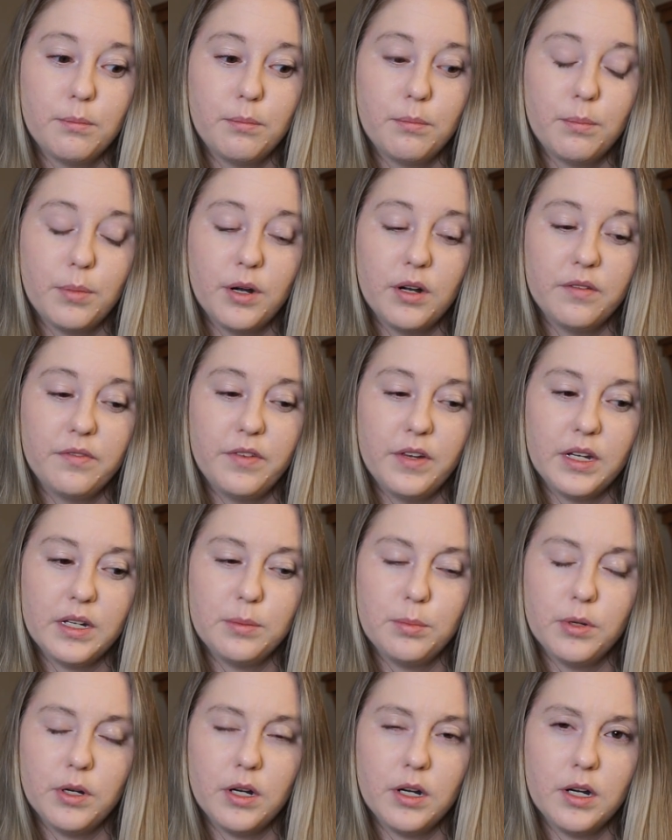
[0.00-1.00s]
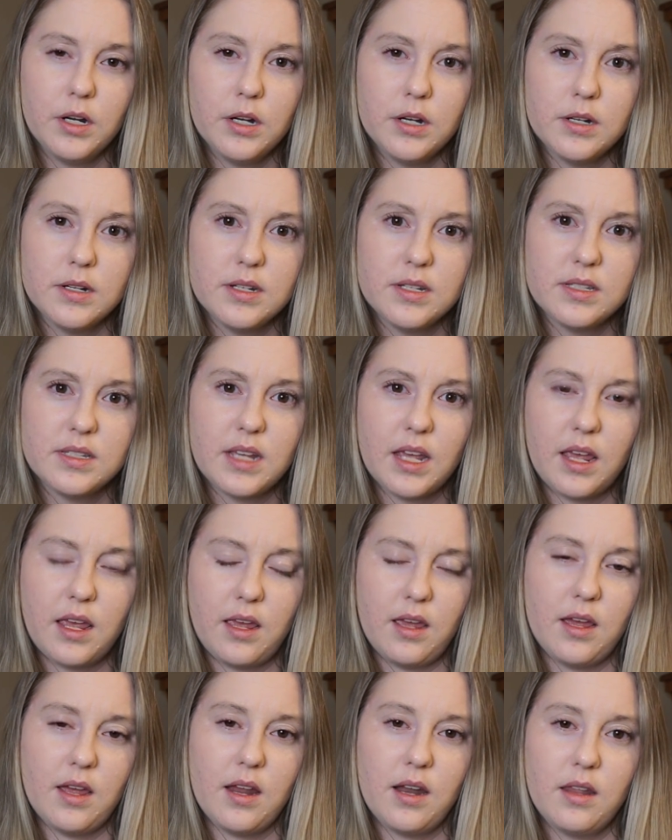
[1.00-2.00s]
Perfect Burgers
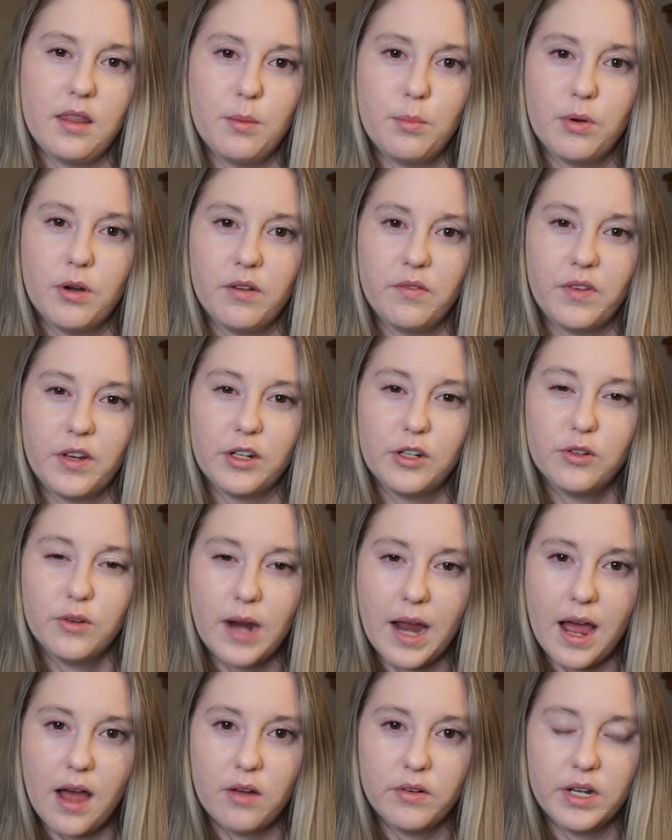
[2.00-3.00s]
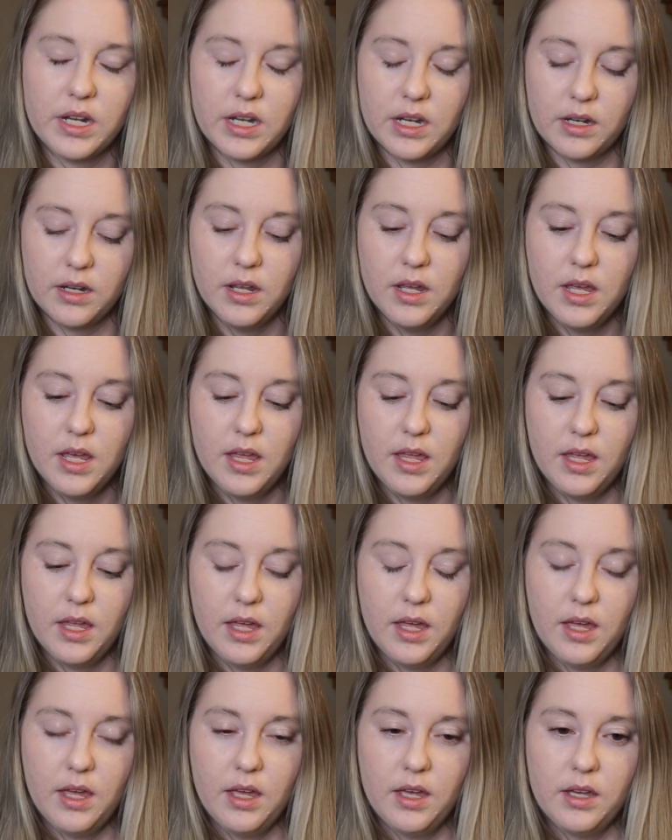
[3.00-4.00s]
and the Perfect Ground, and
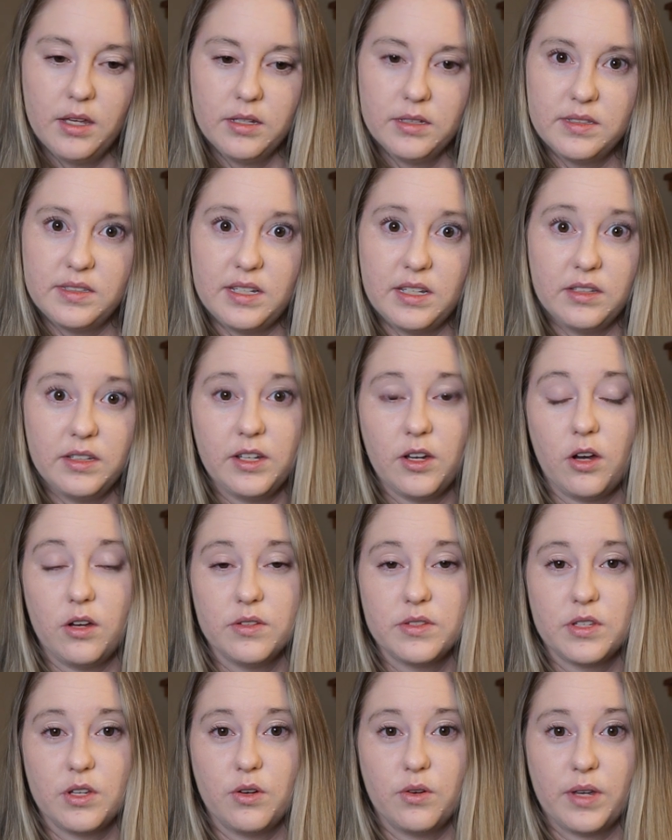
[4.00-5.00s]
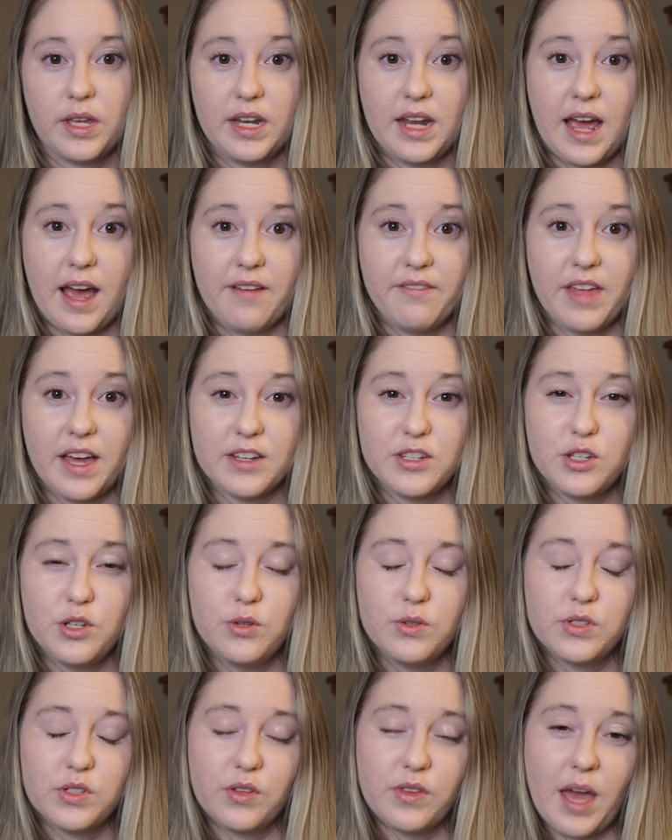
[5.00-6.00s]
Celie also can have that
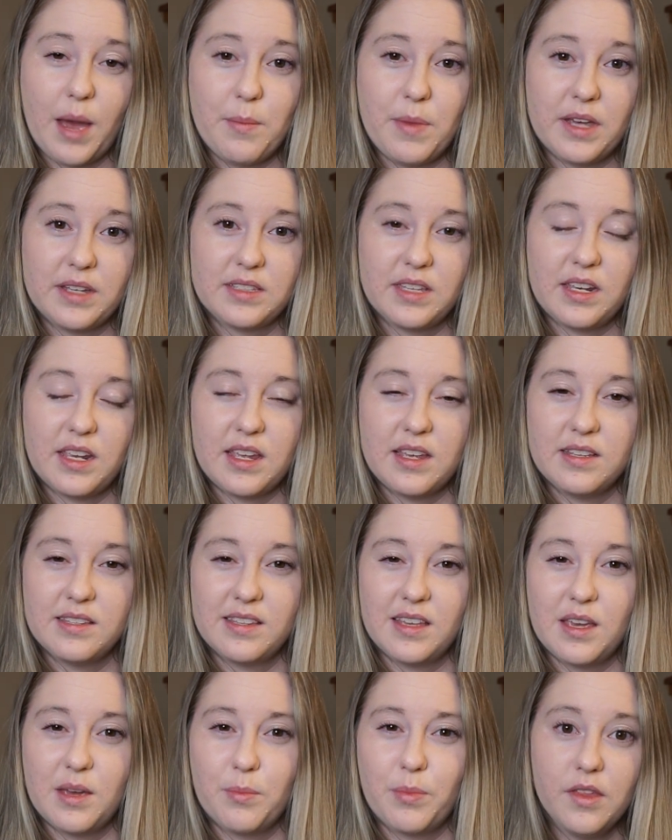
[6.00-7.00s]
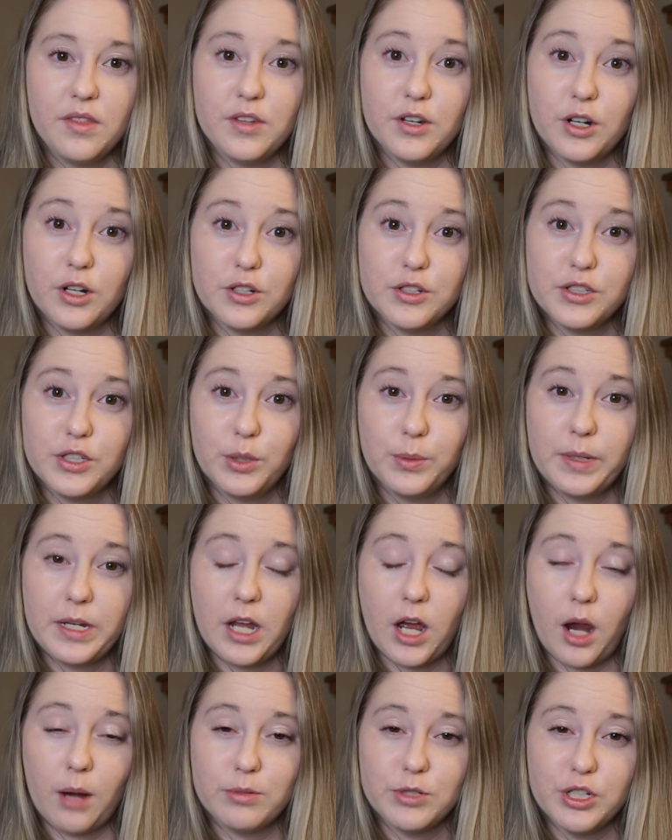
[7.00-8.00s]
too, so that makes it easy. But there are so many
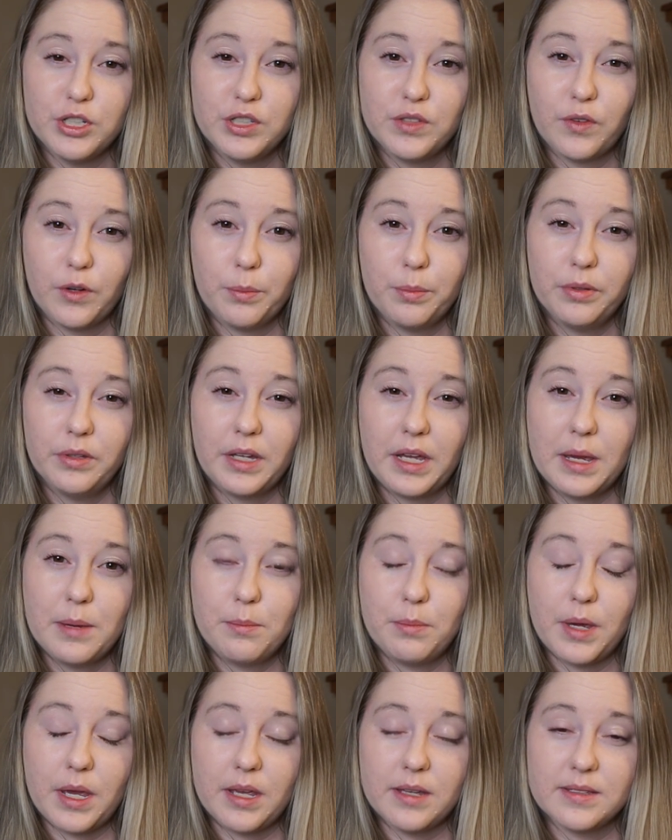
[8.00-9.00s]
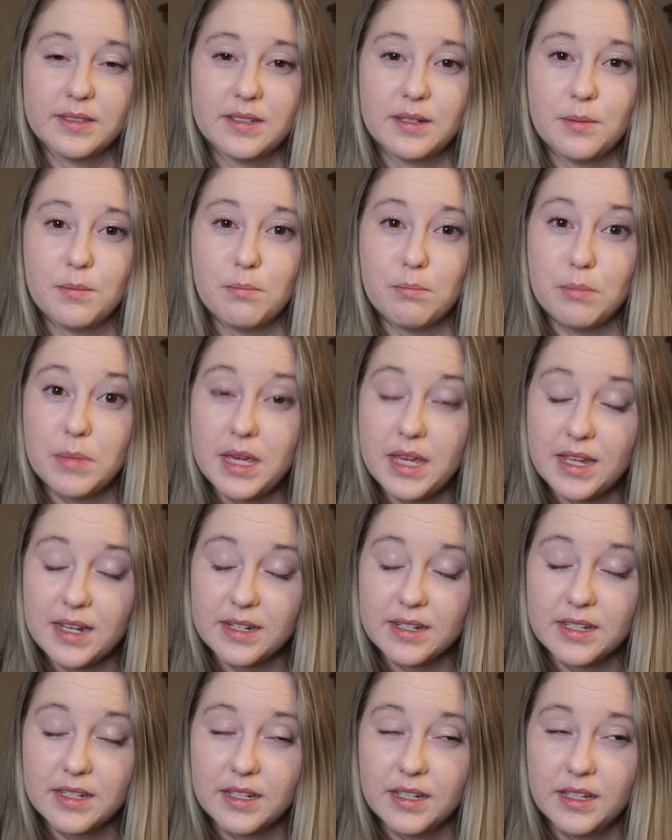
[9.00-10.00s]
options for plant-based meat